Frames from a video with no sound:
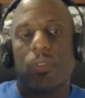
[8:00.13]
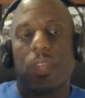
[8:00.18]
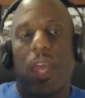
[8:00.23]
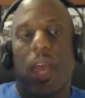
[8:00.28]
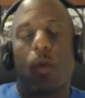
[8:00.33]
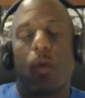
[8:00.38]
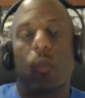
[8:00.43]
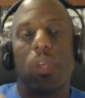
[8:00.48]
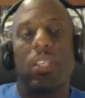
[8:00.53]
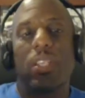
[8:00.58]

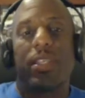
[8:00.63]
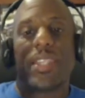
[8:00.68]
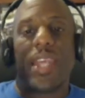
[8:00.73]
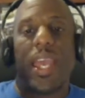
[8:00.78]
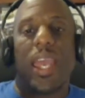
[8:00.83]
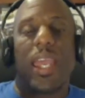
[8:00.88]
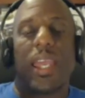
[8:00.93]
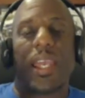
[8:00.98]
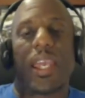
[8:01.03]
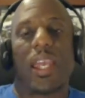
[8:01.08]
that we
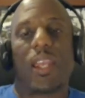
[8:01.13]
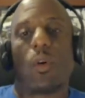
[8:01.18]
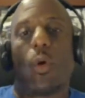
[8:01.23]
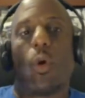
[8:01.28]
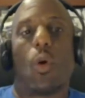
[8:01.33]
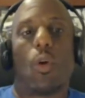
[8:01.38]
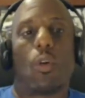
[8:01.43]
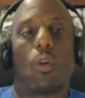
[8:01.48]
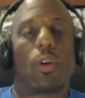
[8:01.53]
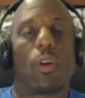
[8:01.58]
take in
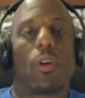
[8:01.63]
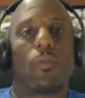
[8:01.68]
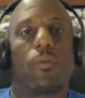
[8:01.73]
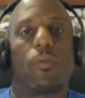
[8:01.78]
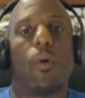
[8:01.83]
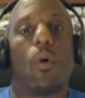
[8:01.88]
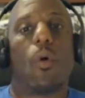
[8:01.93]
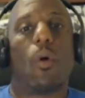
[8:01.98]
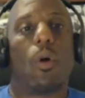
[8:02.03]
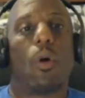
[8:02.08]
order
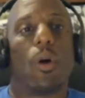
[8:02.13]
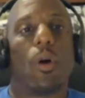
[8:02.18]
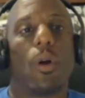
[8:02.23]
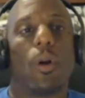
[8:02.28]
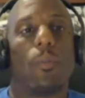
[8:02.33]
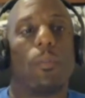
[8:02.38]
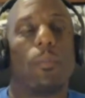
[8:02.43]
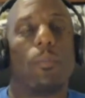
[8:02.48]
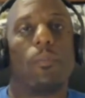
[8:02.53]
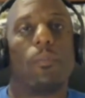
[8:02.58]

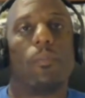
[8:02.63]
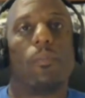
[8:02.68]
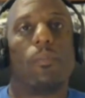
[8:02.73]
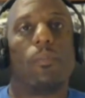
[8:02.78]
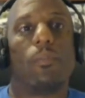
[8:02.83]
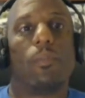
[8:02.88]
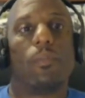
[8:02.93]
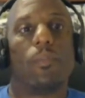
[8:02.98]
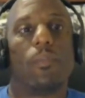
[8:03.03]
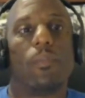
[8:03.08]
for
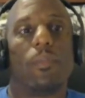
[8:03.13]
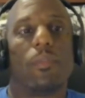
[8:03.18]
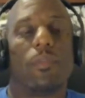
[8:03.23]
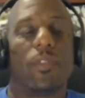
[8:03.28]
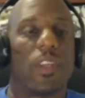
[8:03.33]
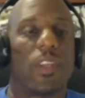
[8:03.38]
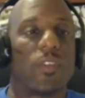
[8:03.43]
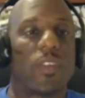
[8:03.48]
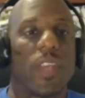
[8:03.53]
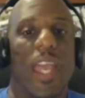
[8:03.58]

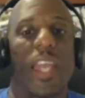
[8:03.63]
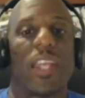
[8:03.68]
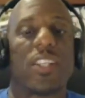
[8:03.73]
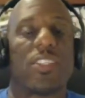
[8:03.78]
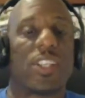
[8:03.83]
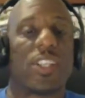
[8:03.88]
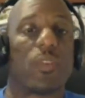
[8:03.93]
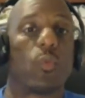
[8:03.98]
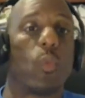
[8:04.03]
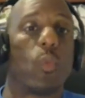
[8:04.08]
this
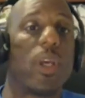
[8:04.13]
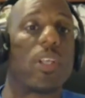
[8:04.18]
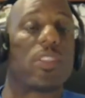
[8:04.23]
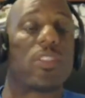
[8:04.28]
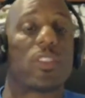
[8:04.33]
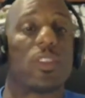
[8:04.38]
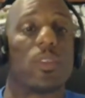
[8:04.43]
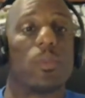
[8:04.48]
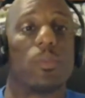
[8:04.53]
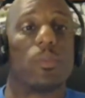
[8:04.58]
ancient
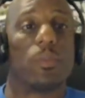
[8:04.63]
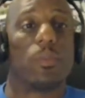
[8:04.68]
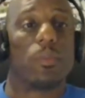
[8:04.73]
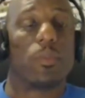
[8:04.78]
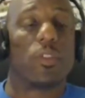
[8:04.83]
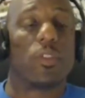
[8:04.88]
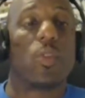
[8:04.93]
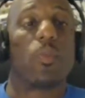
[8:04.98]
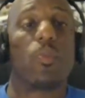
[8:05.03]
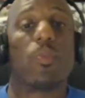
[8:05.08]
wisdom
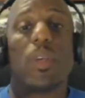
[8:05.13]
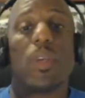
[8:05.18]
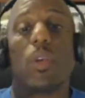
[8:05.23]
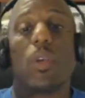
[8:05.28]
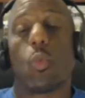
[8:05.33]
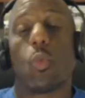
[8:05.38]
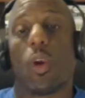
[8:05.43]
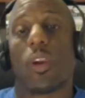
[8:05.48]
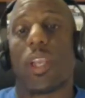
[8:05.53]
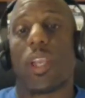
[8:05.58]
to be
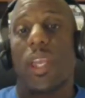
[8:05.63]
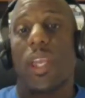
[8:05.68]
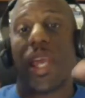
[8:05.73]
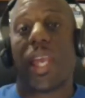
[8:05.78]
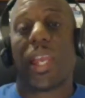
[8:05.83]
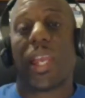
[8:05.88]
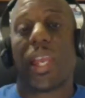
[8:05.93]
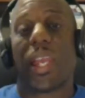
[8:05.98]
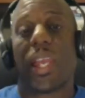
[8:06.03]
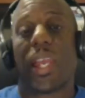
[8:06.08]
working
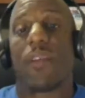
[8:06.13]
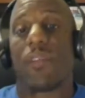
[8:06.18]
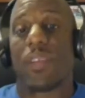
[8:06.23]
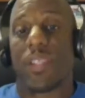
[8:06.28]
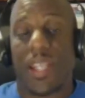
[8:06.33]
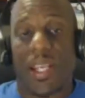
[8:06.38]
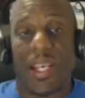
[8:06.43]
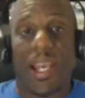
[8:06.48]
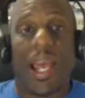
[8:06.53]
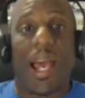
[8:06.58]
in our
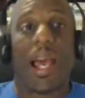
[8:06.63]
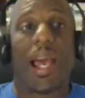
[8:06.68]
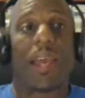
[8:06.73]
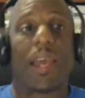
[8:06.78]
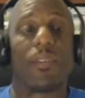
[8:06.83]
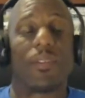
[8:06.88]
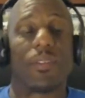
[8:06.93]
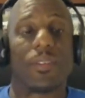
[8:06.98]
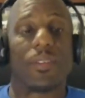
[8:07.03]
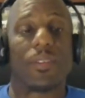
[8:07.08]
everyday
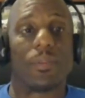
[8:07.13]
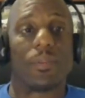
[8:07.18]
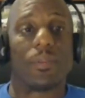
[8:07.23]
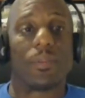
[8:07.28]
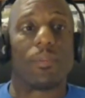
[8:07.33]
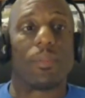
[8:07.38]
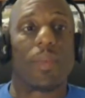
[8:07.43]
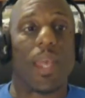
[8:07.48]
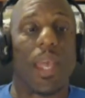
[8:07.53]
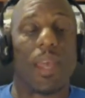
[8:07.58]
lives.
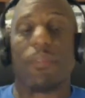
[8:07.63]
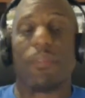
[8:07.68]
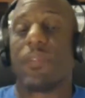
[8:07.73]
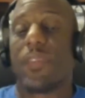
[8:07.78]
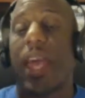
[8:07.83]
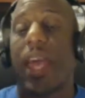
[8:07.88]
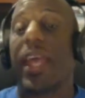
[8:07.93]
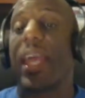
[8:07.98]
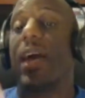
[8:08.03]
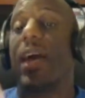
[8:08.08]

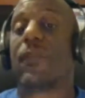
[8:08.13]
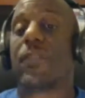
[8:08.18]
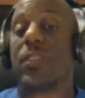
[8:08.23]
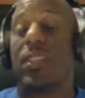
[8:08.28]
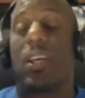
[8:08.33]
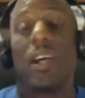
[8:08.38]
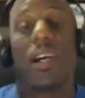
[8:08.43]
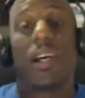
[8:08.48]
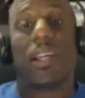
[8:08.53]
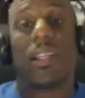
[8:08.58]
And they
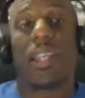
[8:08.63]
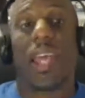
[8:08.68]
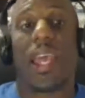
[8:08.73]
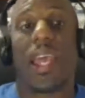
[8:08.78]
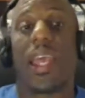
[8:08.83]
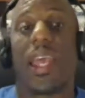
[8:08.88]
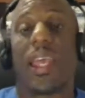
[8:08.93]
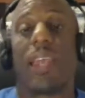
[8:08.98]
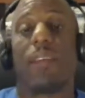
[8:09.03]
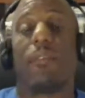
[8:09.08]
have done
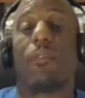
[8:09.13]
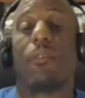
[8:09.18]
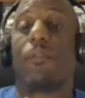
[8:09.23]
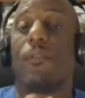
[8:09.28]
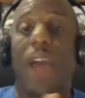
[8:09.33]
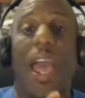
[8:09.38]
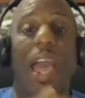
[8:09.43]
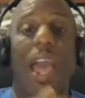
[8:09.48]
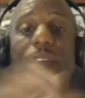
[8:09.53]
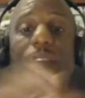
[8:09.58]
a
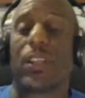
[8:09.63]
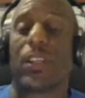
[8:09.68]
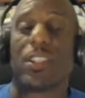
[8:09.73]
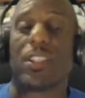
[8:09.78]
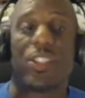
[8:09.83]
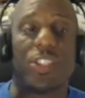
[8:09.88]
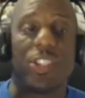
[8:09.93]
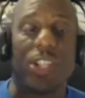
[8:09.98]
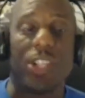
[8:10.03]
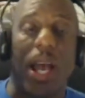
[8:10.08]

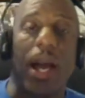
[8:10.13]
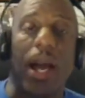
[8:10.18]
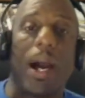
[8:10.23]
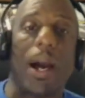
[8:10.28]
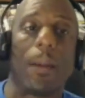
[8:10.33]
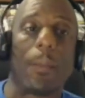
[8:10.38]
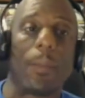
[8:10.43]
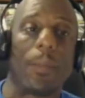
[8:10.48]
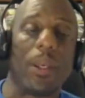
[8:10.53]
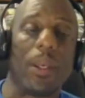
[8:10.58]
fabulous
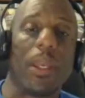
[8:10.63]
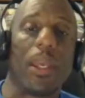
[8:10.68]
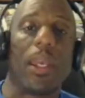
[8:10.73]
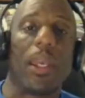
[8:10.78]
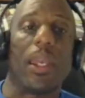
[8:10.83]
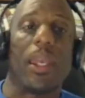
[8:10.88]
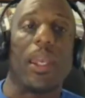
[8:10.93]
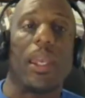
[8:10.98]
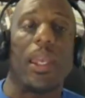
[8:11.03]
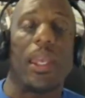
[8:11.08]
job
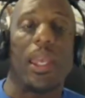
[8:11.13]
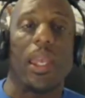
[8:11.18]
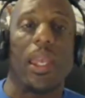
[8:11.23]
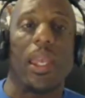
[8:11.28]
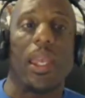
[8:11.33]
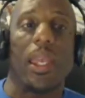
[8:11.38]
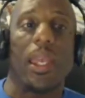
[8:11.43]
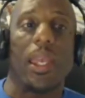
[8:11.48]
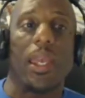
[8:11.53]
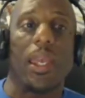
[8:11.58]

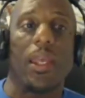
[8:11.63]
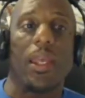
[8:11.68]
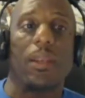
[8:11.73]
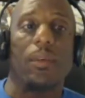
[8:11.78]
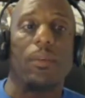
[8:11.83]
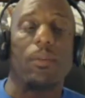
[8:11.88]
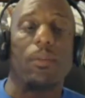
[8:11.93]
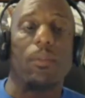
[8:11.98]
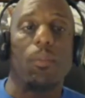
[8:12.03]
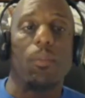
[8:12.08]

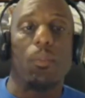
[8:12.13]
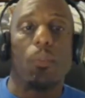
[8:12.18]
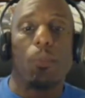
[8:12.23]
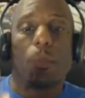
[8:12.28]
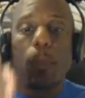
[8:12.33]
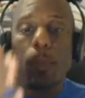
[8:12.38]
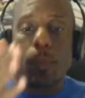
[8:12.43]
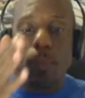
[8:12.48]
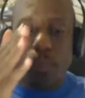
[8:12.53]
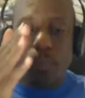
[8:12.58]
in
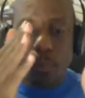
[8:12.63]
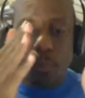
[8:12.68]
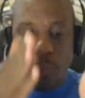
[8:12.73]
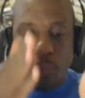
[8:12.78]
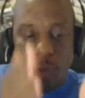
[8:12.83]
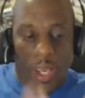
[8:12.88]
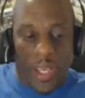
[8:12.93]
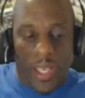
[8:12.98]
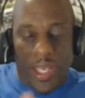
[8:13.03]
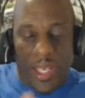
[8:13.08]

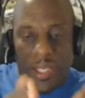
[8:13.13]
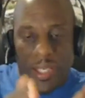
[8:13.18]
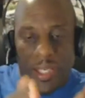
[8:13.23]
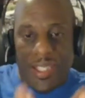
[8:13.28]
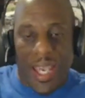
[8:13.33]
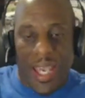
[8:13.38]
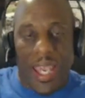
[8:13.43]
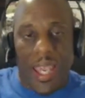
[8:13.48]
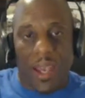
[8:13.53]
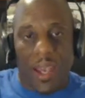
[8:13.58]
breaking
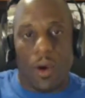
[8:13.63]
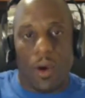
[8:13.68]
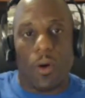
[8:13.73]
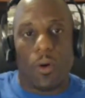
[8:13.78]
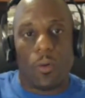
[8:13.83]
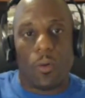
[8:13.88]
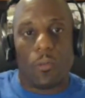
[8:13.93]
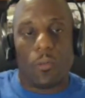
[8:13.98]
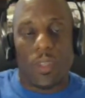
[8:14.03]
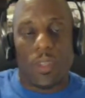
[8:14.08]

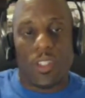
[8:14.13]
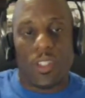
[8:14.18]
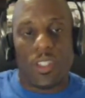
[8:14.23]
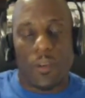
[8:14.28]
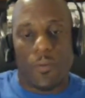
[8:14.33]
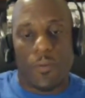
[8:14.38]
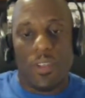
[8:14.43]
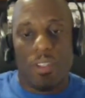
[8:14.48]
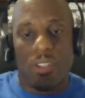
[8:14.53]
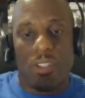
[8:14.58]
down the
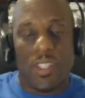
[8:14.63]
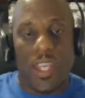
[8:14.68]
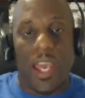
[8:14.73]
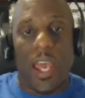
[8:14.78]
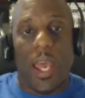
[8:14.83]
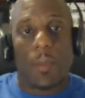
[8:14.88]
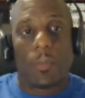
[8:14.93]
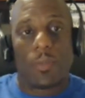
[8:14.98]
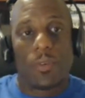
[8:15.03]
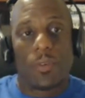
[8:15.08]
different
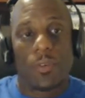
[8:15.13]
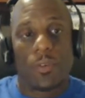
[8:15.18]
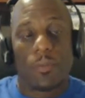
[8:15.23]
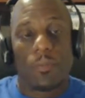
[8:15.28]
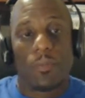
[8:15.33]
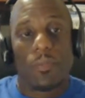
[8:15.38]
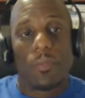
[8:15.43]
steps.